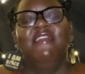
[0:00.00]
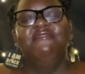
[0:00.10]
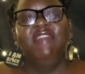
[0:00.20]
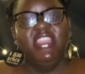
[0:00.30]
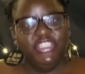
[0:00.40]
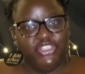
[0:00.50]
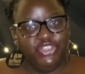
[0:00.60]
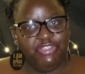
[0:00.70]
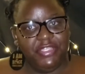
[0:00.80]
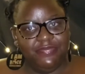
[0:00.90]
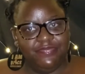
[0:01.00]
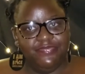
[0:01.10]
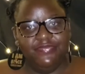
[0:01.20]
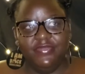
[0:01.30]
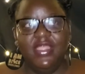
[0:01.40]
Funny story.
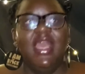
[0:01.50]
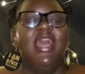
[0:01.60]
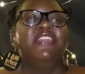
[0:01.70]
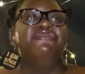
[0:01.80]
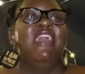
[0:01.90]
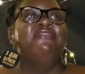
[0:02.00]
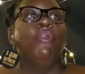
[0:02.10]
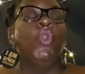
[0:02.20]
I drive